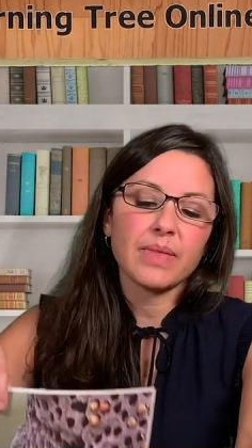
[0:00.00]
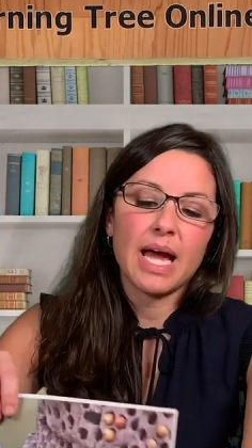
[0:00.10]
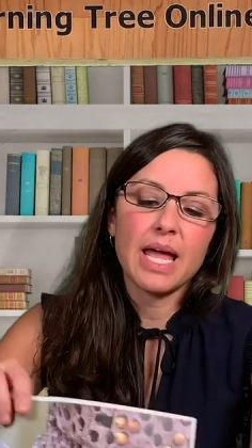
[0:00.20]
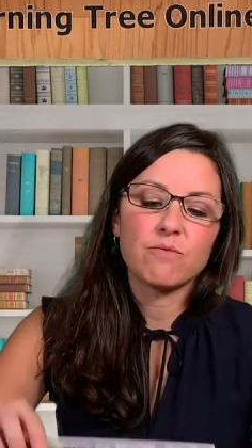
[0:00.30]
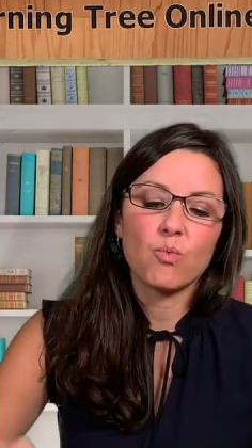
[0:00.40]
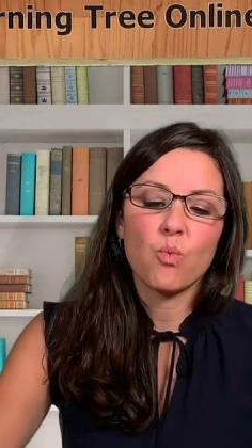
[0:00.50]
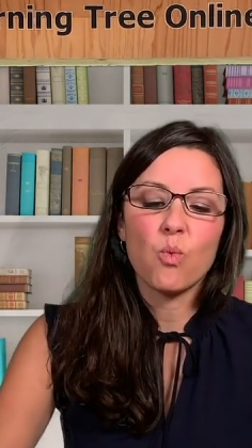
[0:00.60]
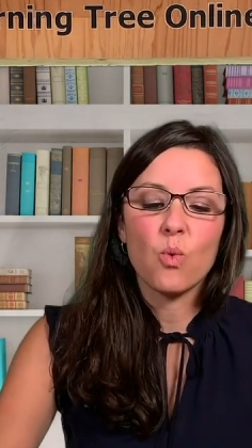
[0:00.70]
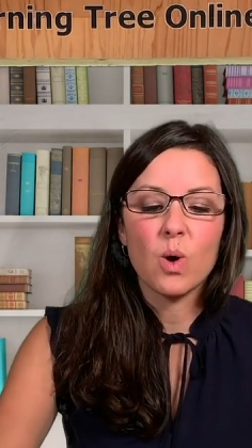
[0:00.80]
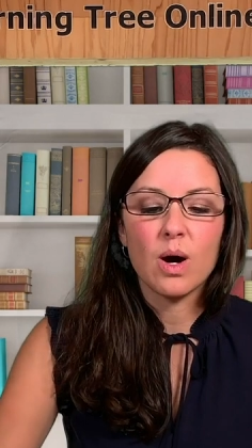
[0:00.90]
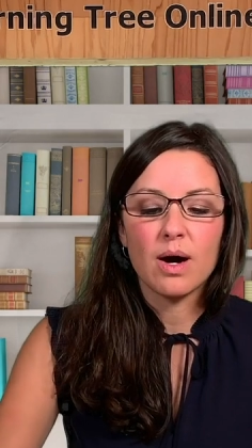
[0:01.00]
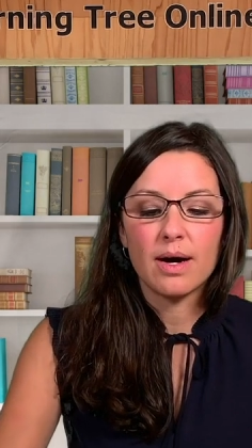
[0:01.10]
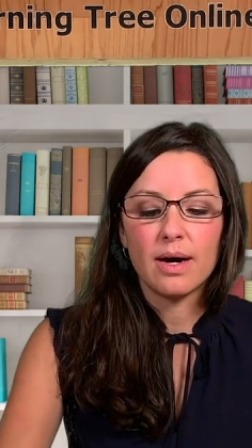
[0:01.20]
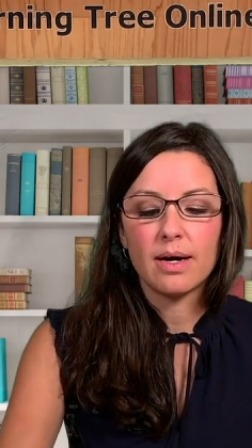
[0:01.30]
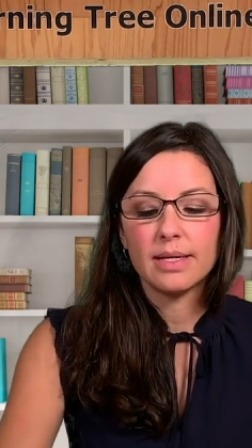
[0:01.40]
I have
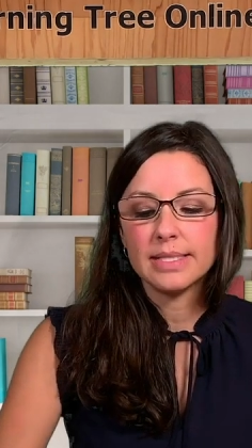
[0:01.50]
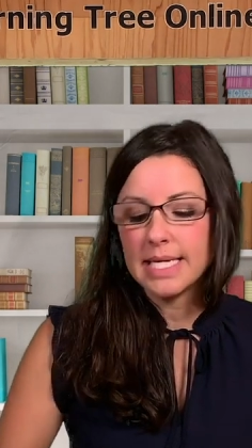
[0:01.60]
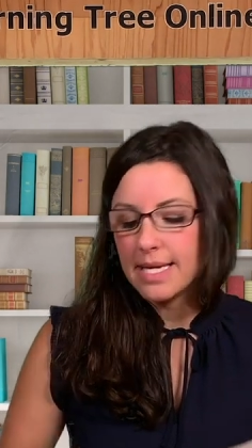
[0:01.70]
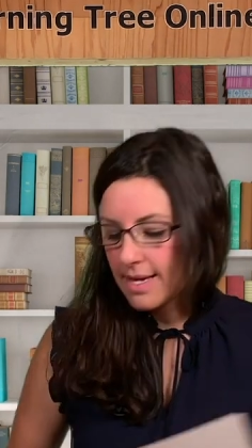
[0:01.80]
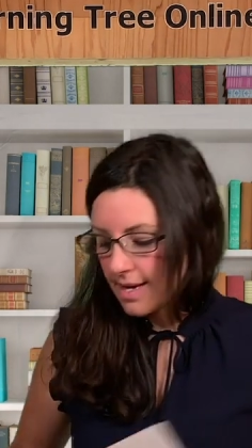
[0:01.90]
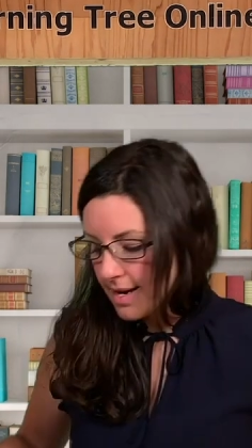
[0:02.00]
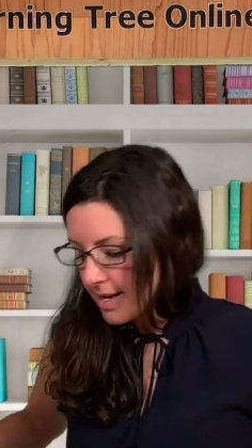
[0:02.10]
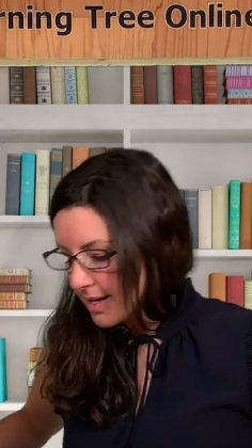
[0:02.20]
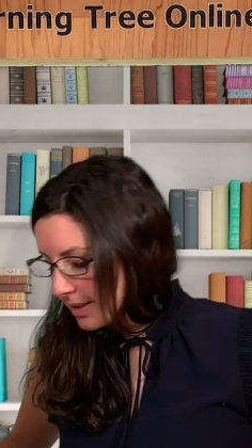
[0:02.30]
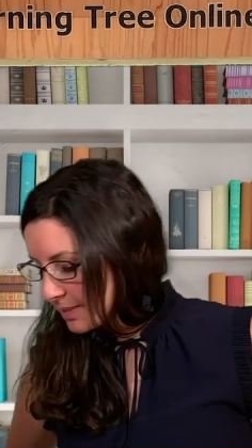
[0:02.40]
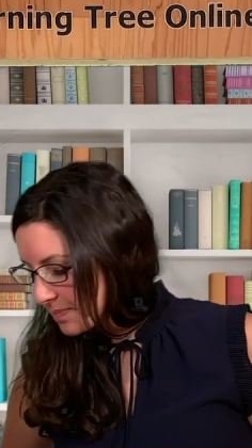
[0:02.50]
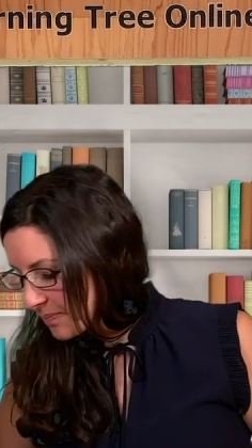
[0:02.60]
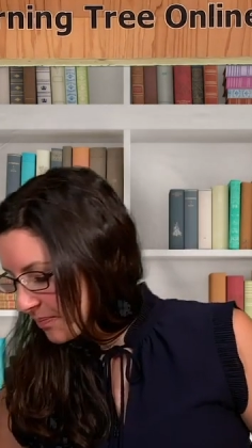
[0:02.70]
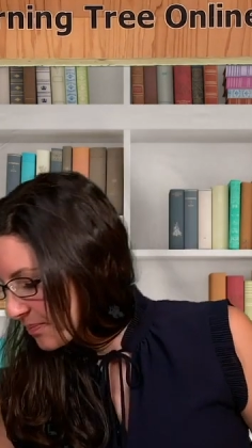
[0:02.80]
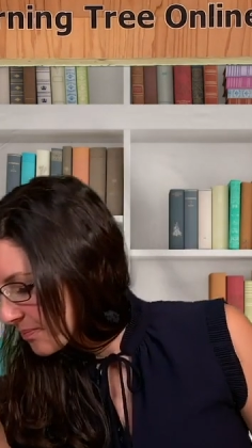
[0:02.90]
one here.
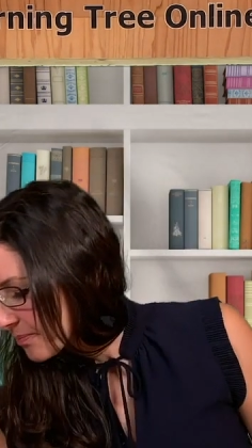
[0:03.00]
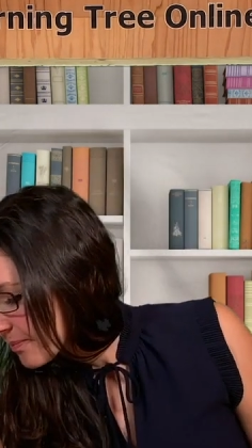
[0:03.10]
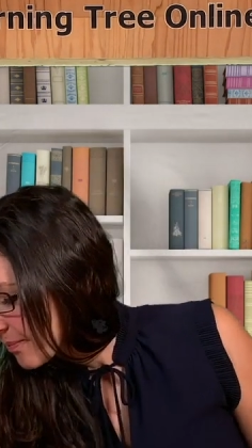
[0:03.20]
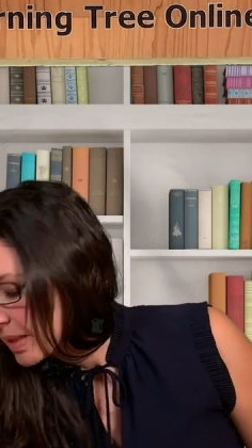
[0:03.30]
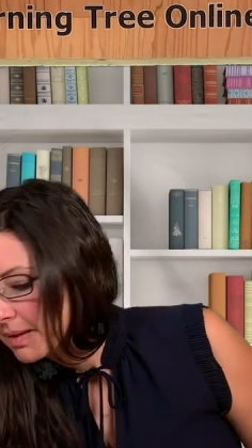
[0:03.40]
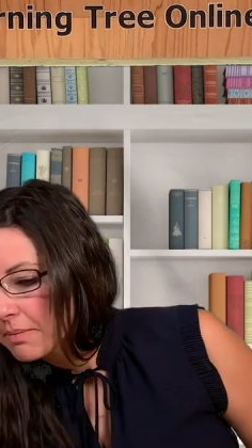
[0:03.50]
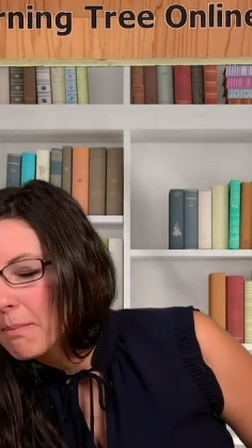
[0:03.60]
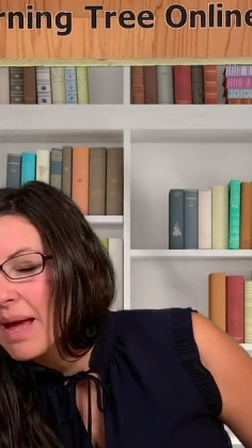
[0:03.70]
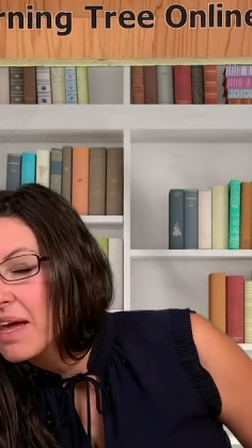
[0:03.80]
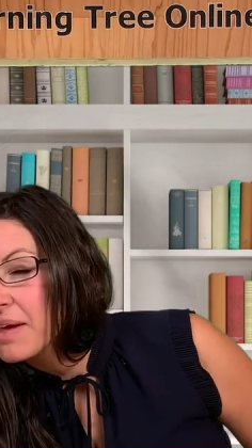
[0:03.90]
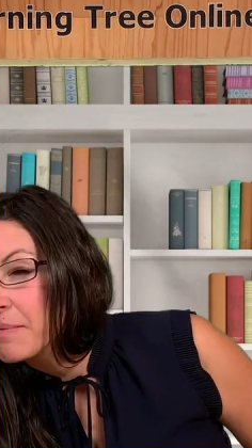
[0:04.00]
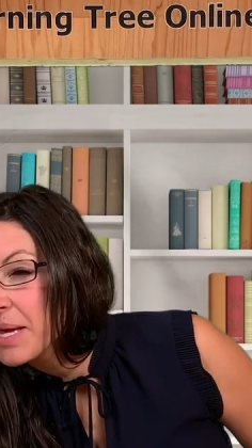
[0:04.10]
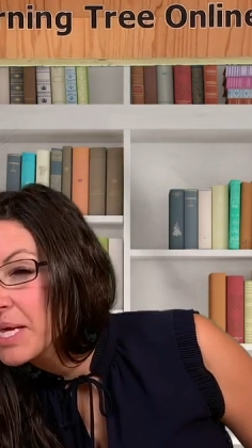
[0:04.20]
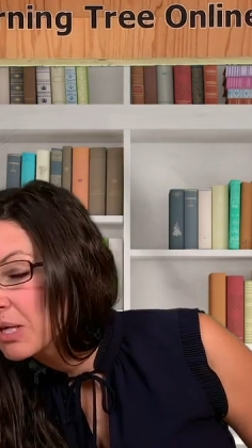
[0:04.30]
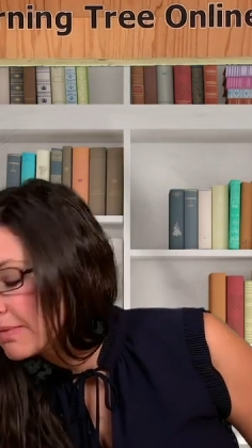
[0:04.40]
Maybe
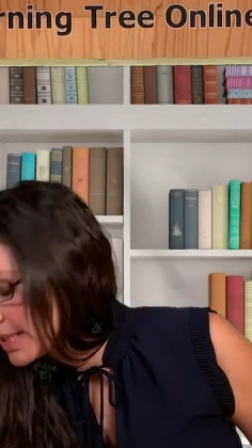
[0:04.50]
you've